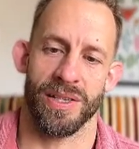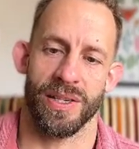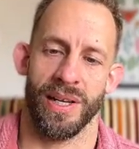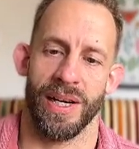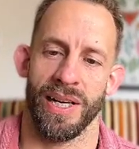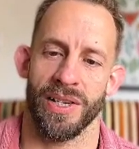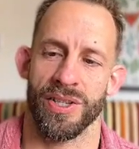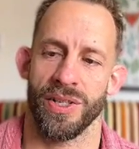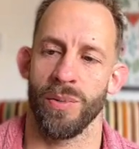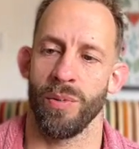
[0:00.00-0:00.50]
I
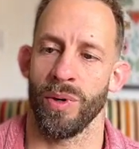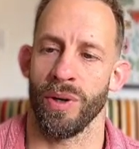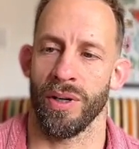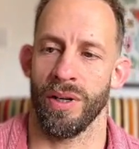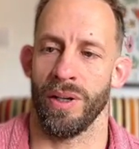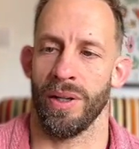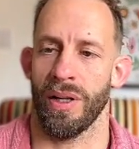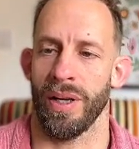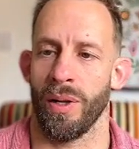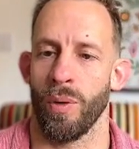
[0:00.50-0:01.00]
actually want
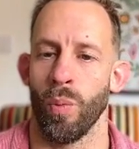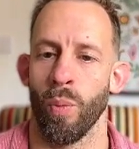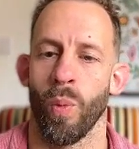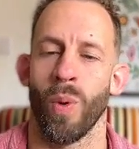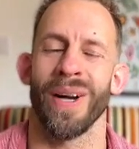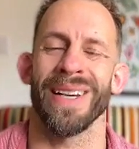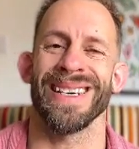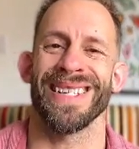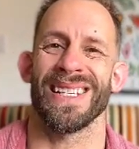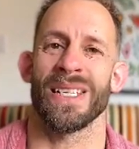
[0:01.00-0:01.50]
like
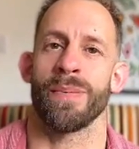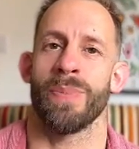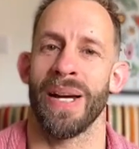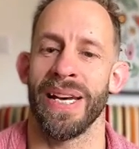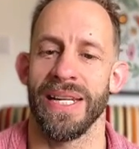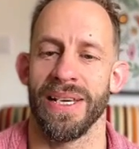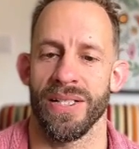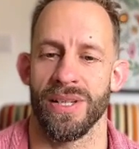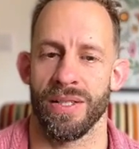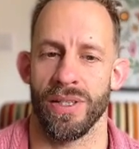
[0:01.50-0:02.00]
white
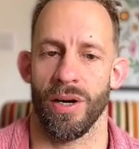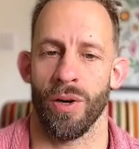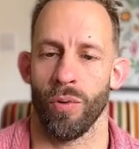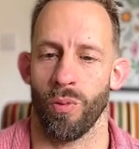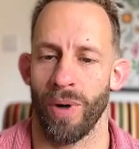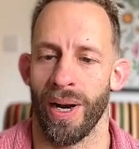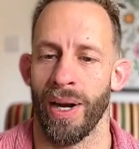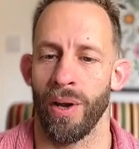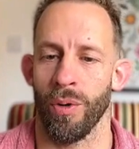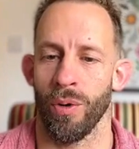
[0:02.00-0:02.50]
space
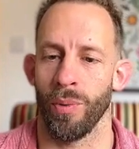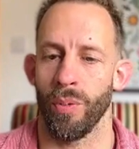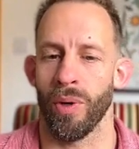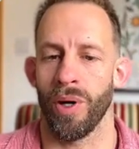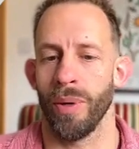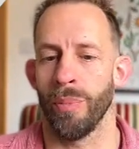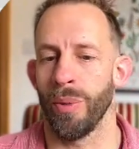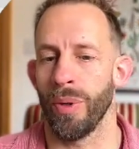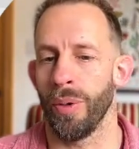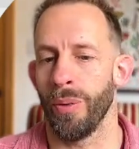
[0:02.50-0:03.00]
around what
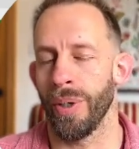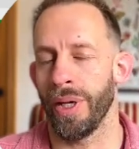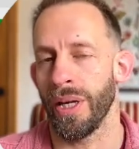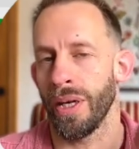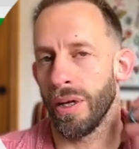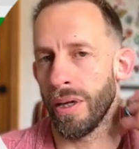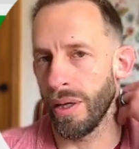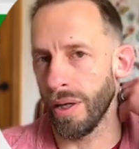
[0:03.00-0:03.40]
I'm doing.